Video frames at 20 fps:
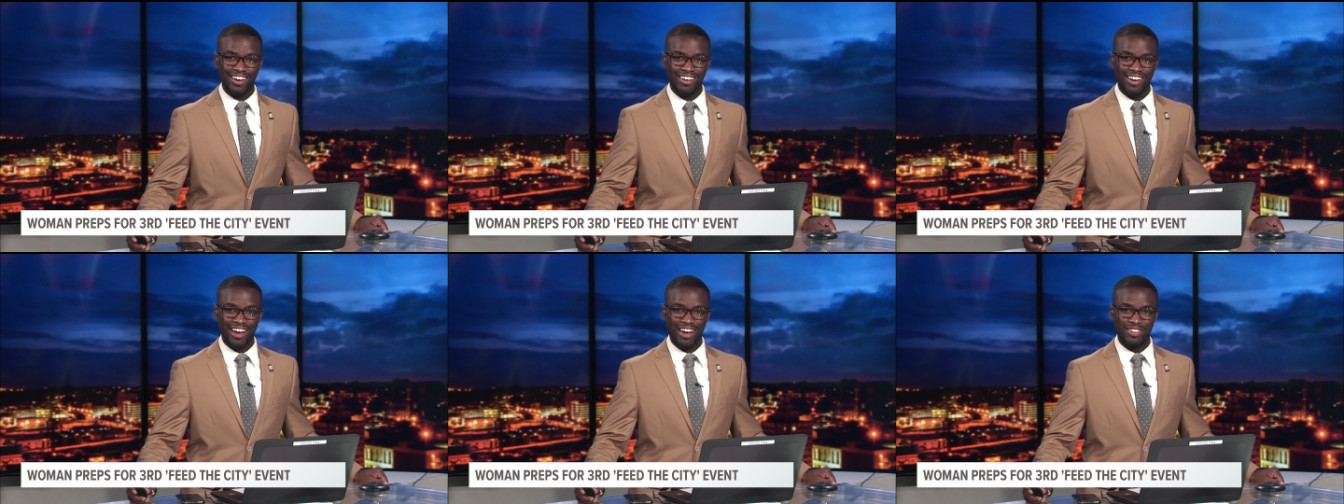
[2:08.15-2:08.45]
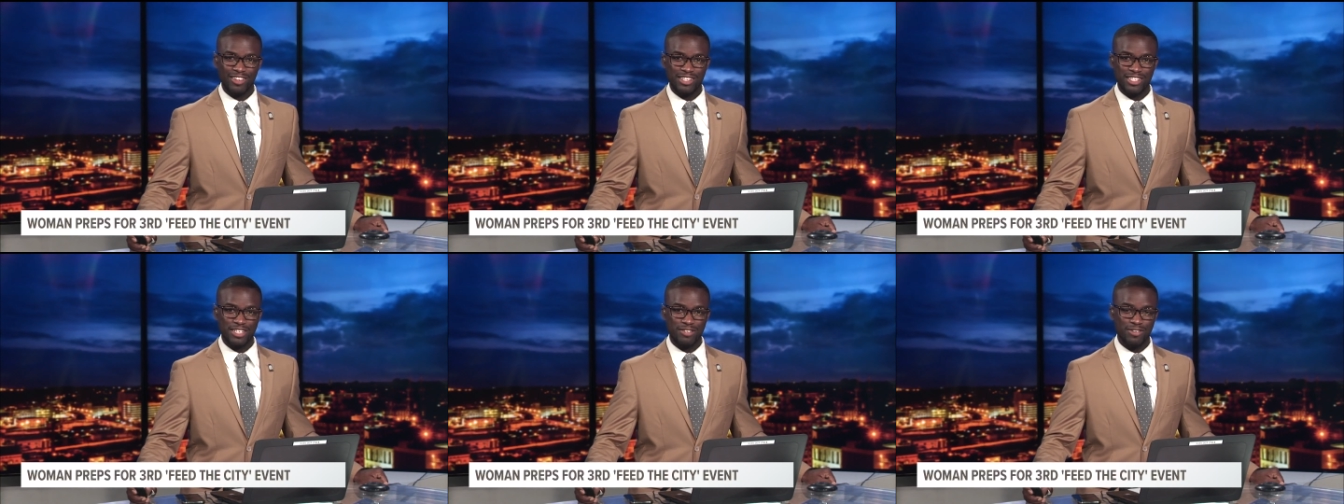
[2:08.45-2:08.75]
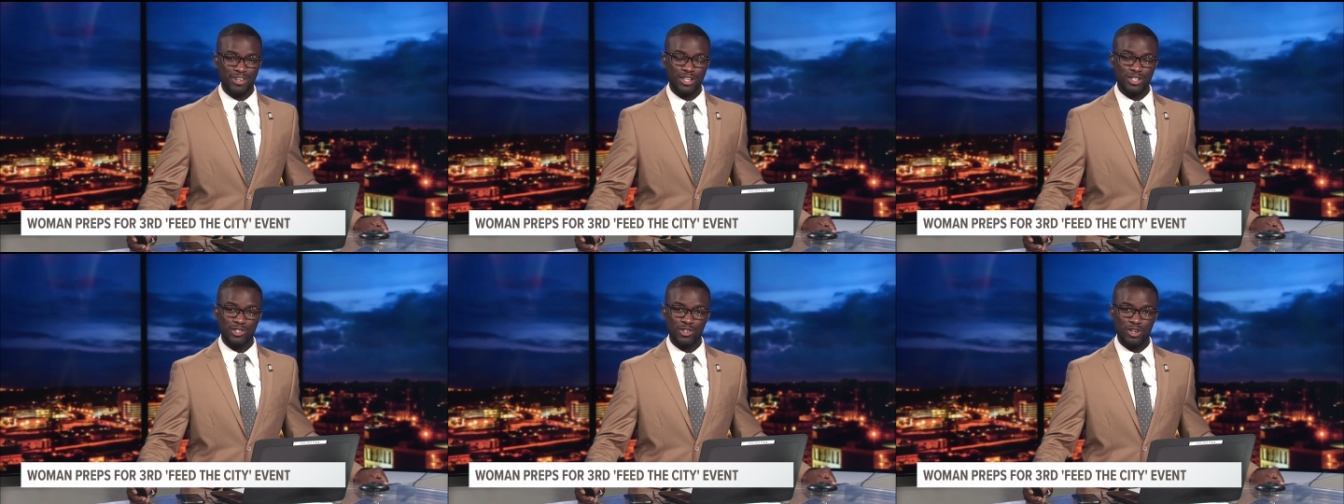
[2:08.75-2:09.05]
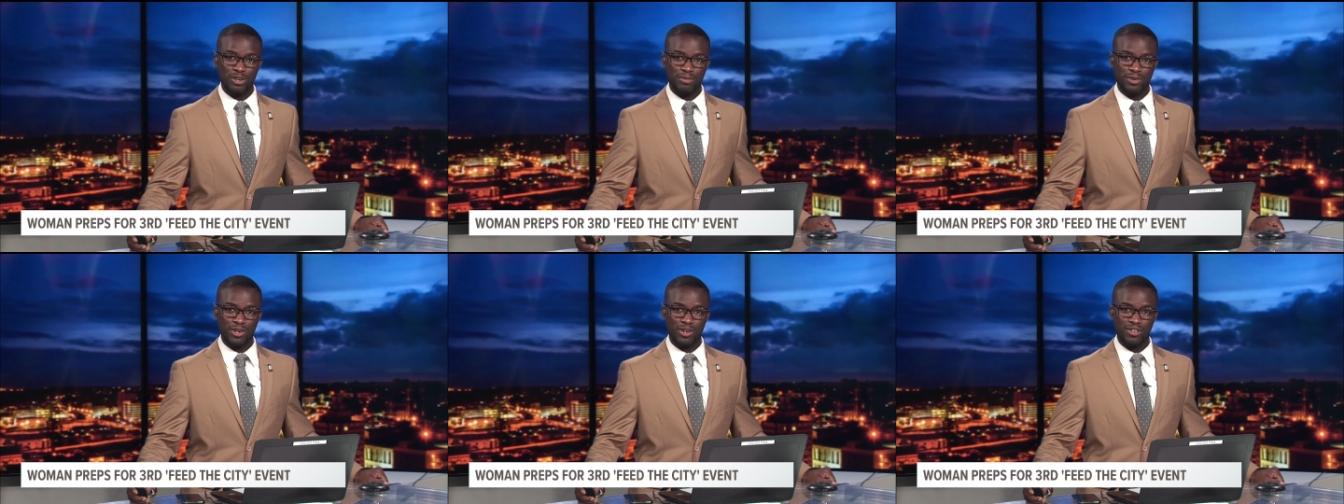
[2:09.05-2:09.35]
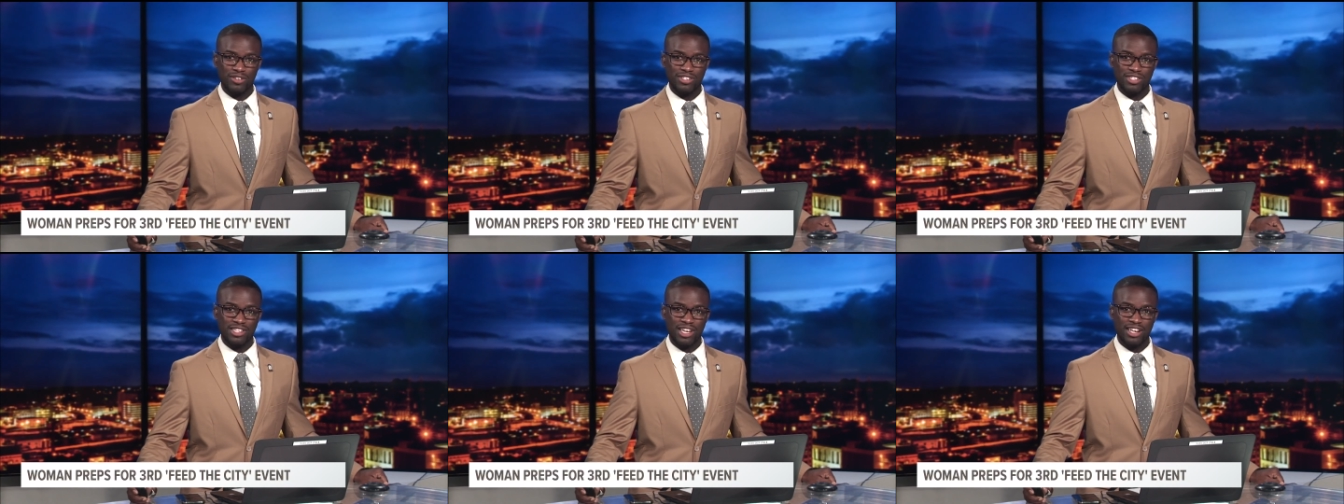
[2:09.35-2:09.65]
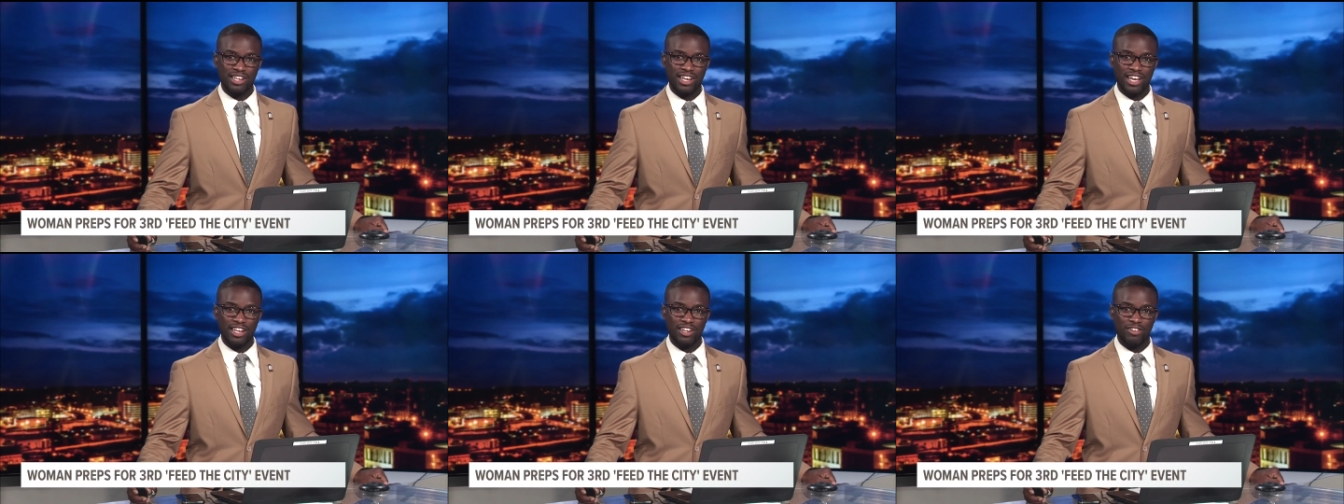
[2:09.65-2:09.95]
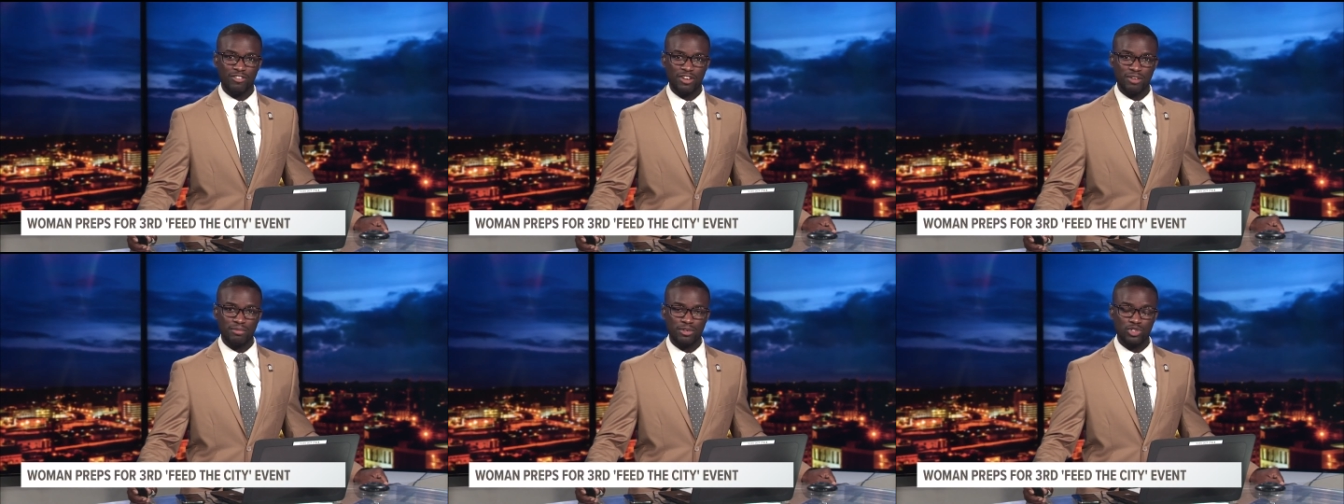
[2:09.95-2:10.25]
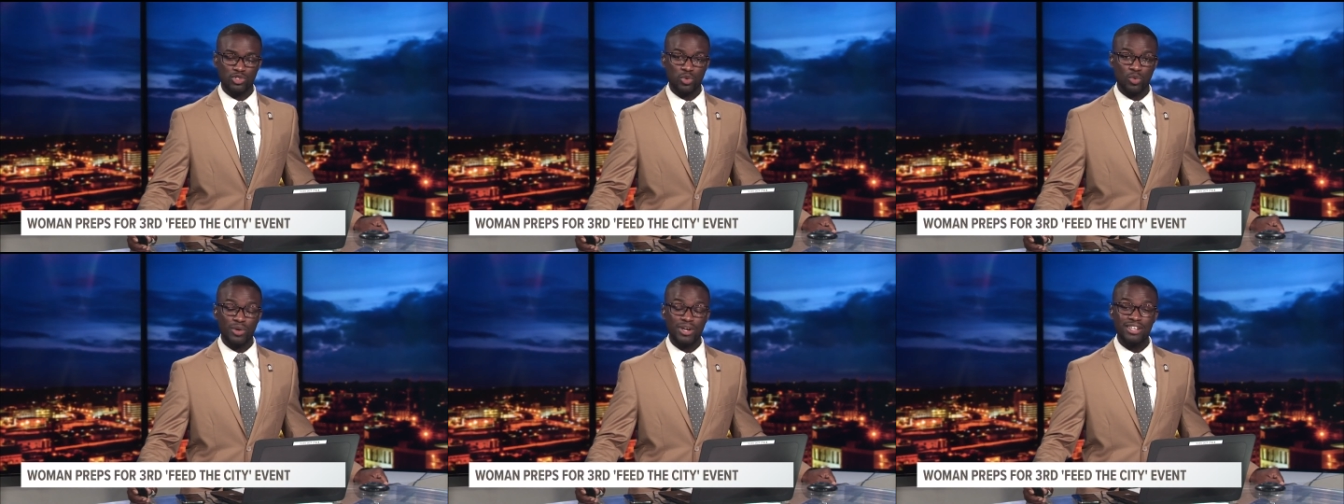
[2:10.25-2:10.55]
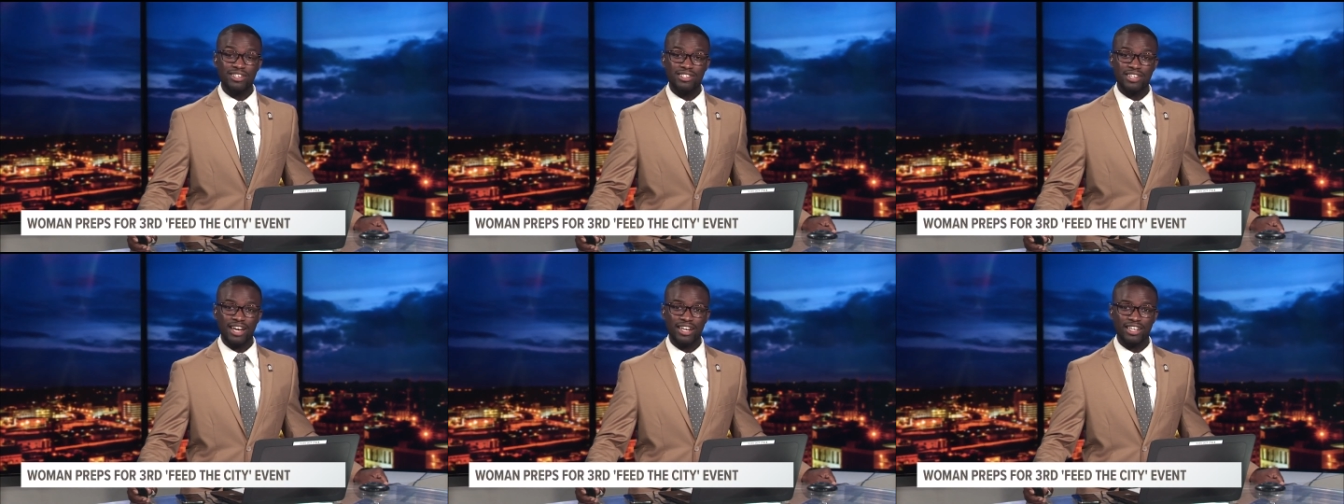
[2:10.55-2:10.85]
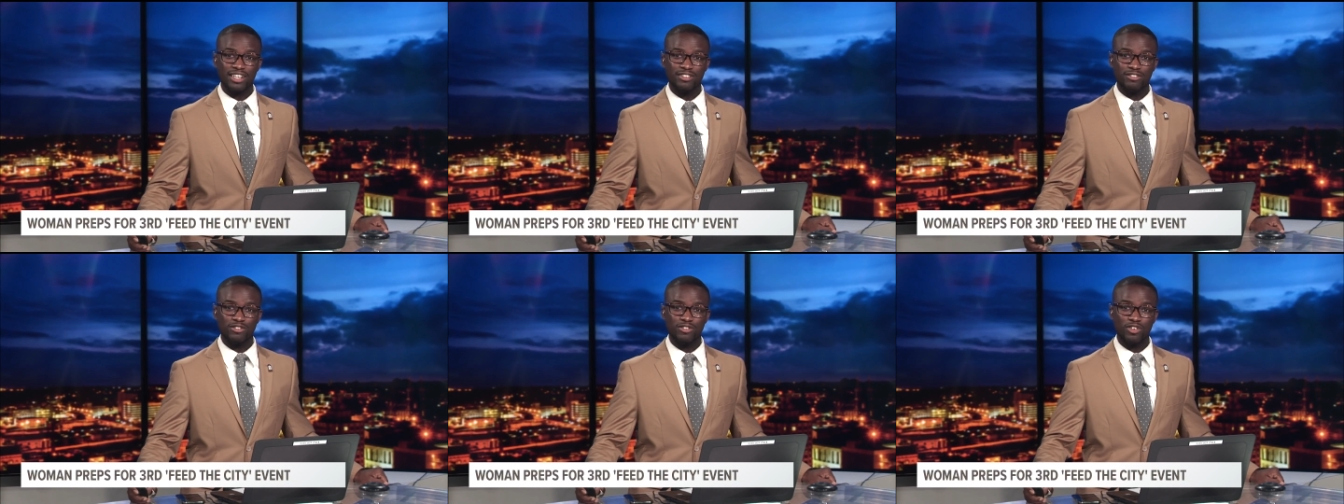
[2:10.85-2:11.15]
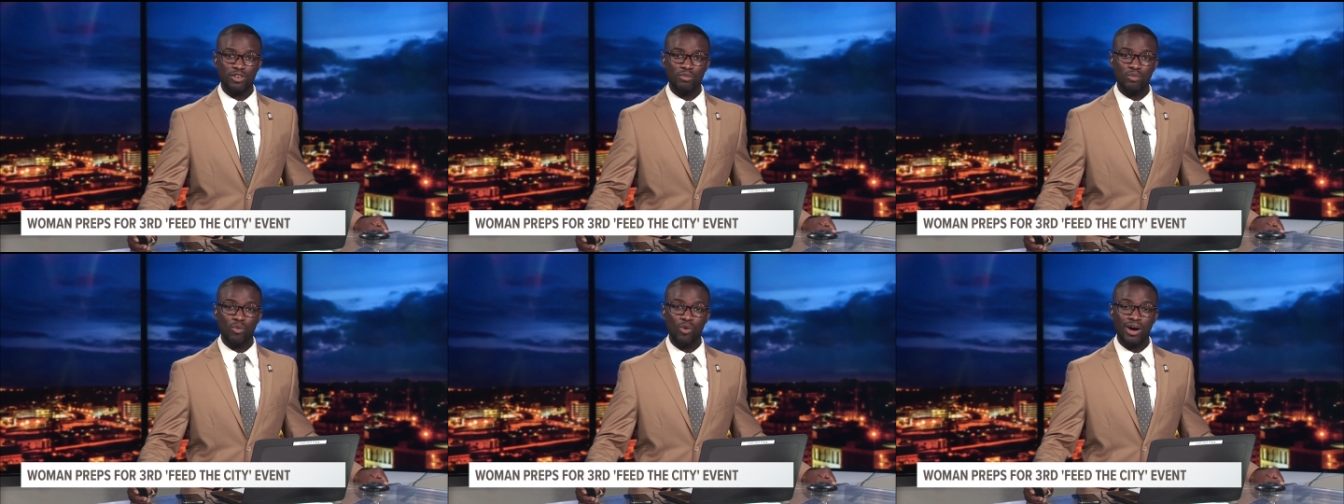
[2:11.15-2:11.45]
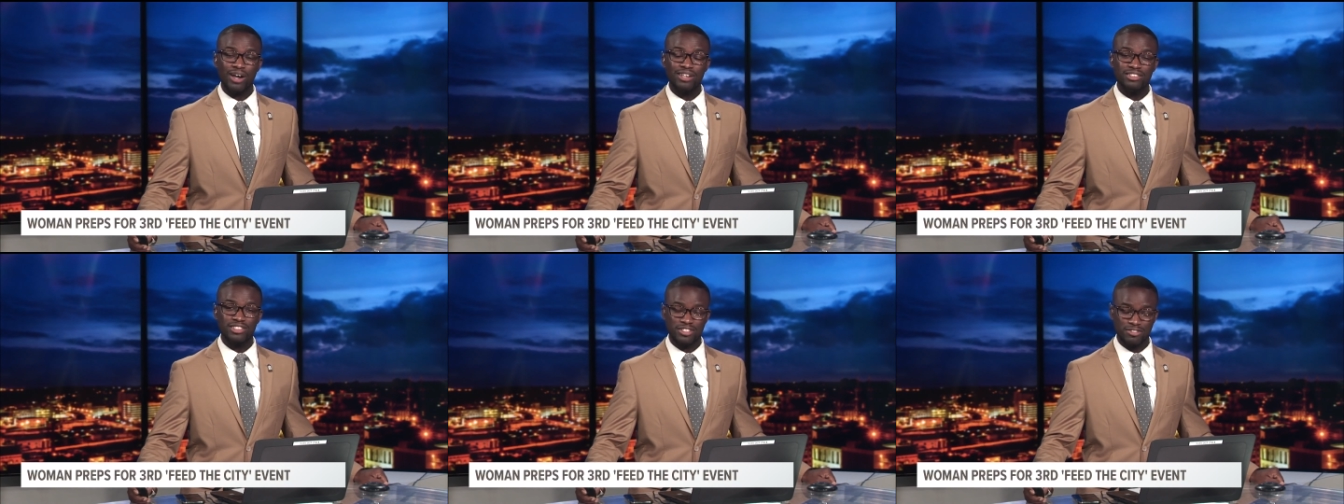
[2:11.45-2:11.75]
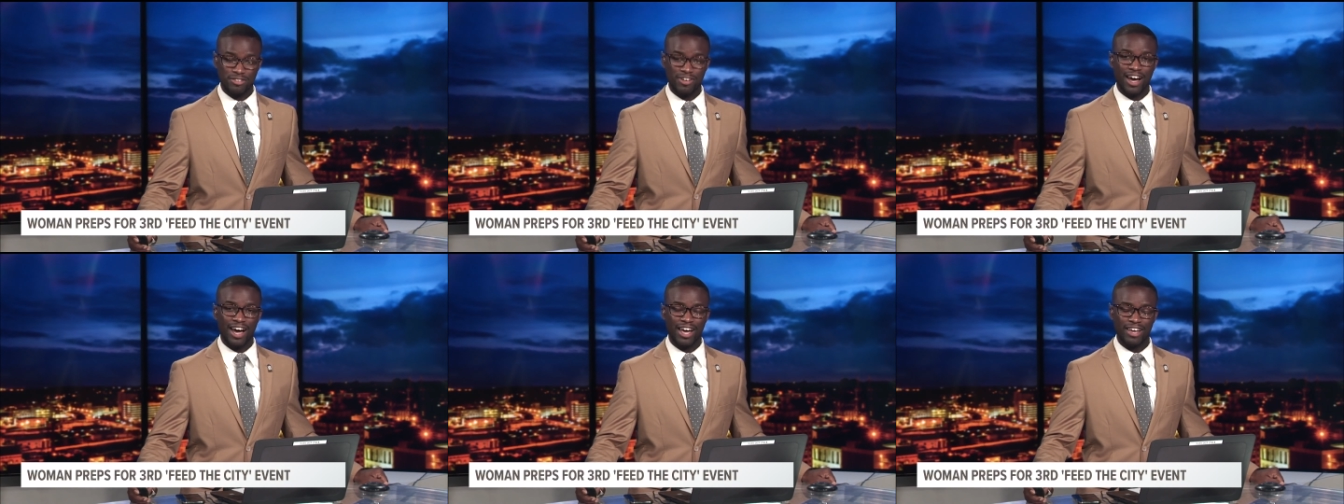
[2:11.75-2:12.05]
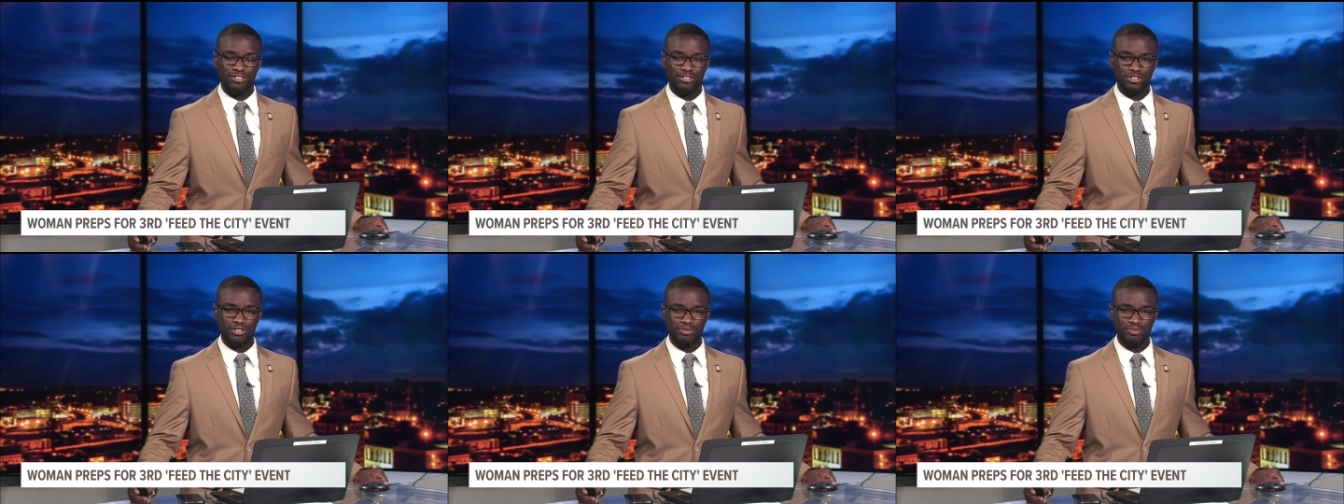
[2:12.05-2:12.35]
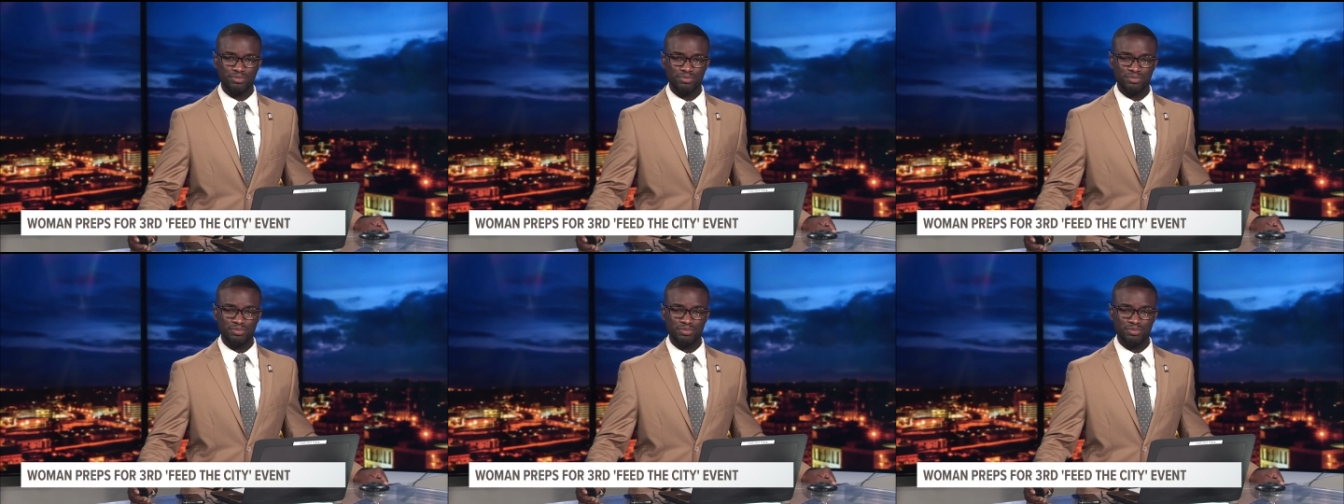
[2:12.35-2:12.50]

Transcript: Now, this event is going to be on Sunday, November twenty-second from one to five.